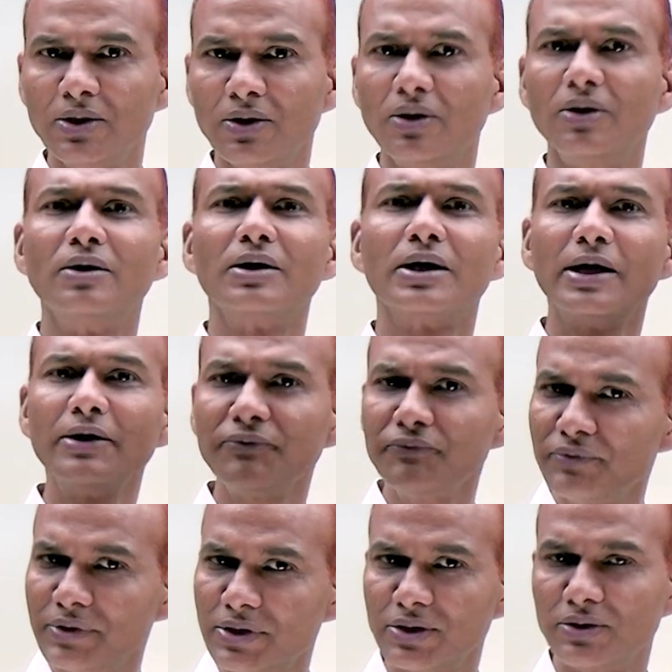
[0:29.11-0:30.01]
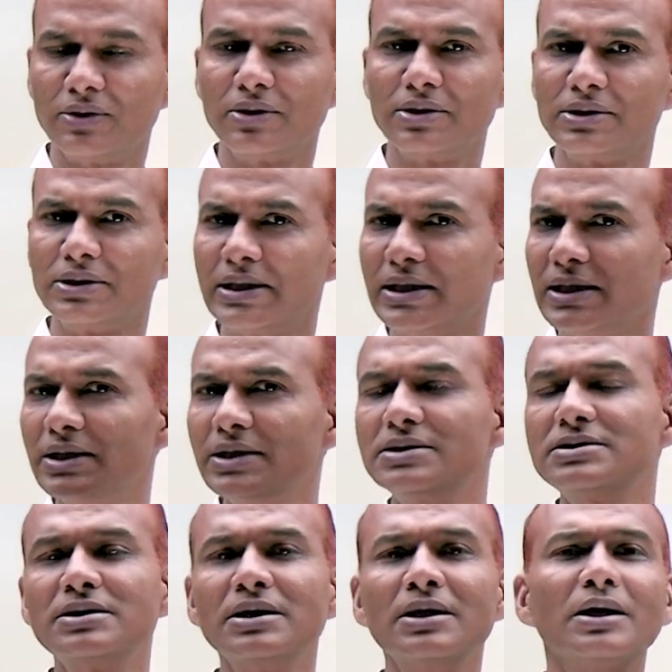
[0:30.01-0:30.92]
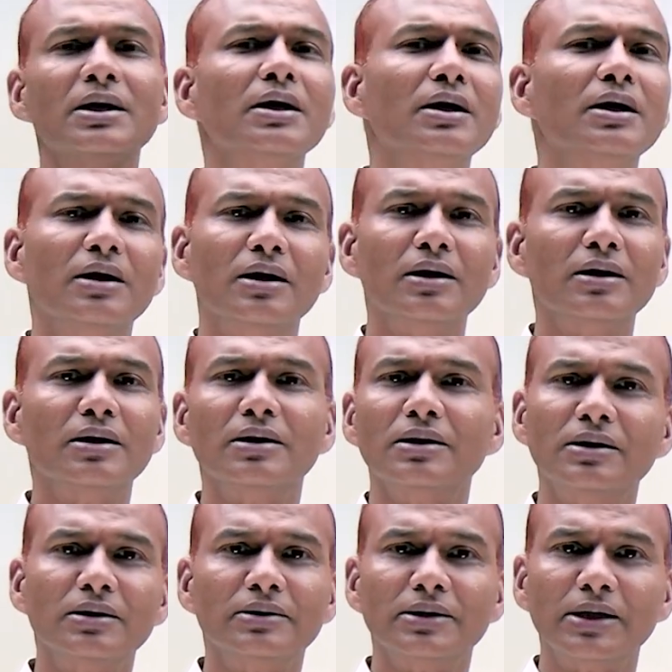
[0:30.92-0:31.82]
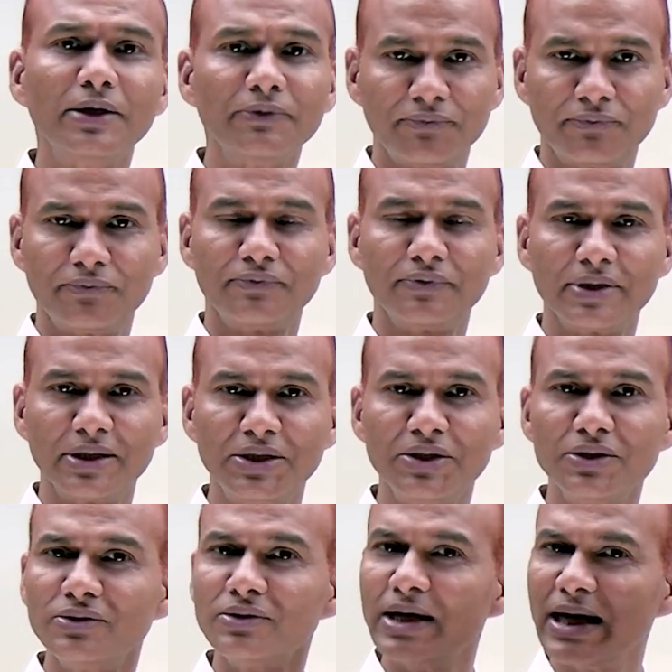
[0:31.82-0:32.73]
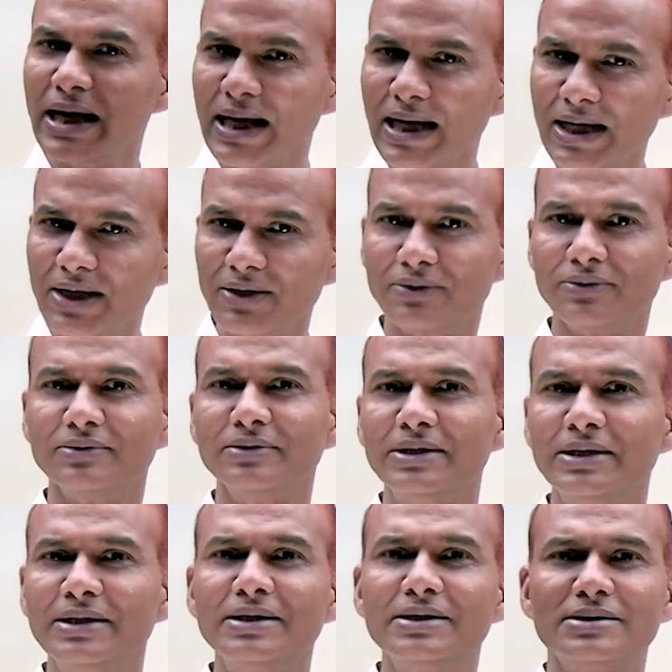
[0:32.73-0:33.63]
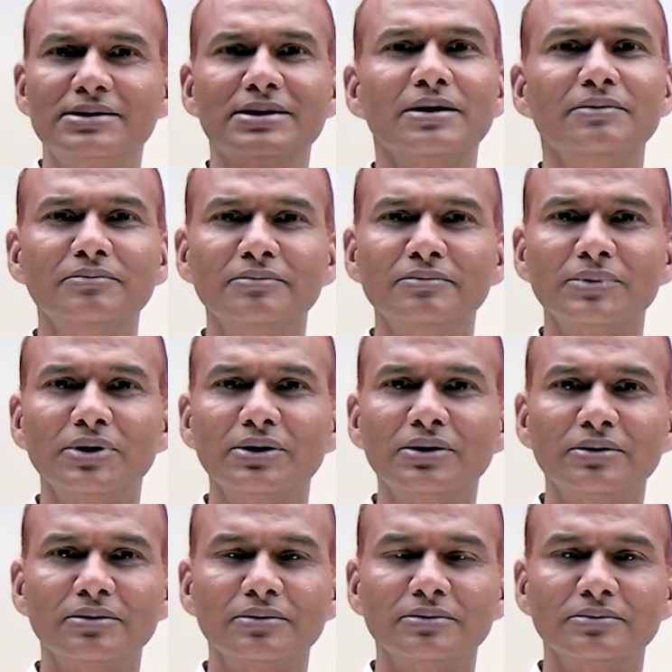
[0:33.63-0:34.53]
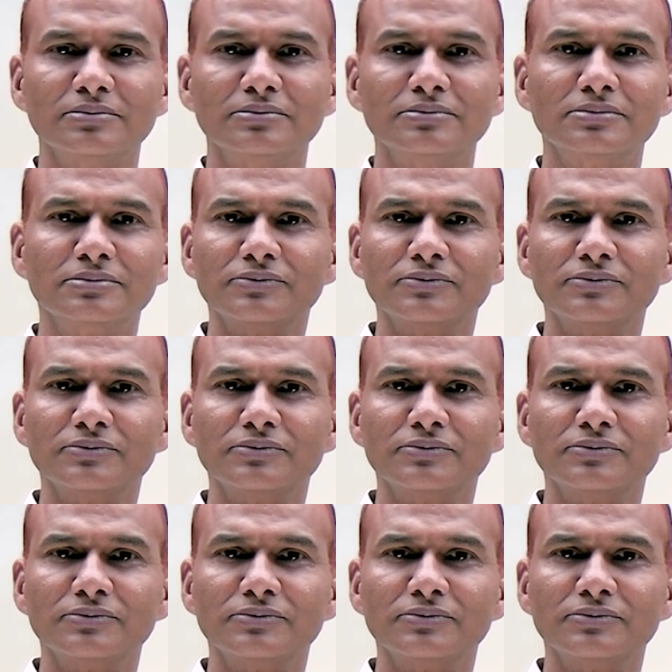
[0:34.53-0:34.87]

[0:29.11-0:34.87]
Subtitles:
Or if not, there is, if you have some, you know,